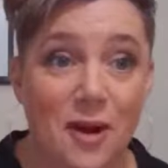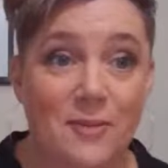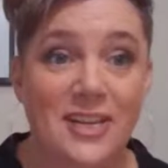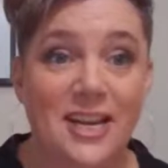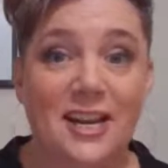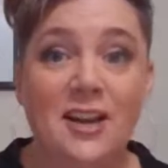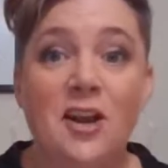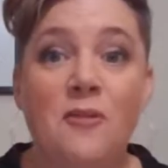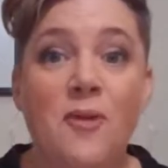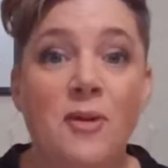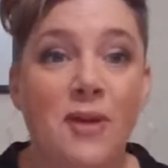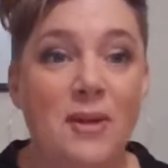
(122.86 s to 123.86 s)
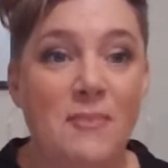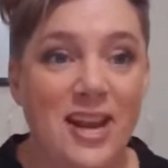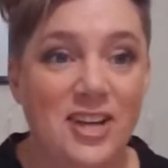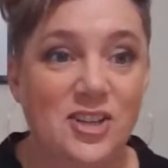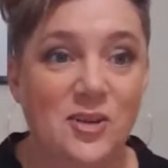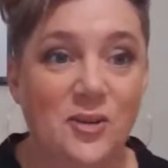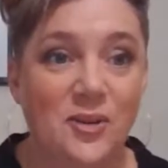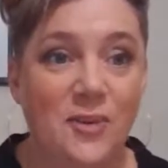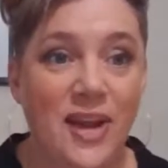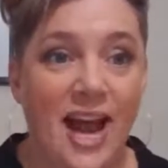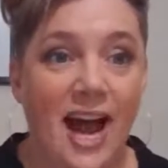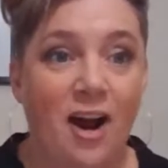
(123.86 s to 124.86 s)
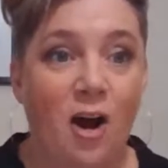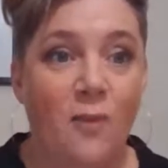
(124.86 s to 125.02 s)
opt in, we want to make sure that we are